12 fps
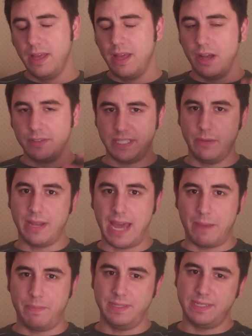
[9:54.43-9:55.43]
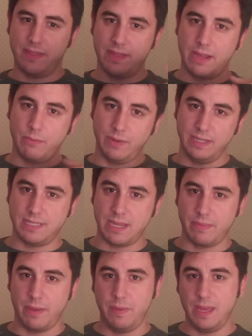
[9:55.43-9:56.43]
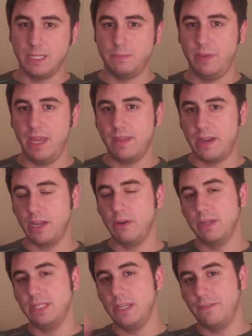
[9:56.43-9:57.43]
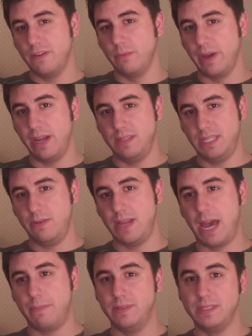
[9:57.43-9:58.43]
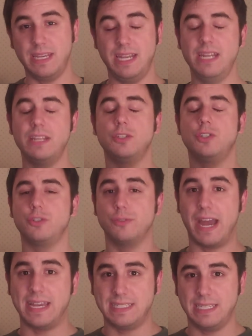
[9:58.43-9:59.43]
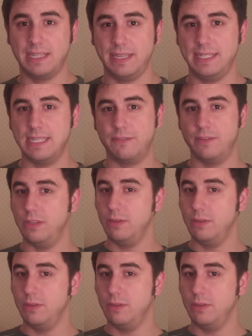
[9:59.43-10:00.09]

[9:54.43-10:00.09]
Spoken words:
I'll see what happens, and then I reset my PSP and I go a different way and see what happens, and it is drastically different.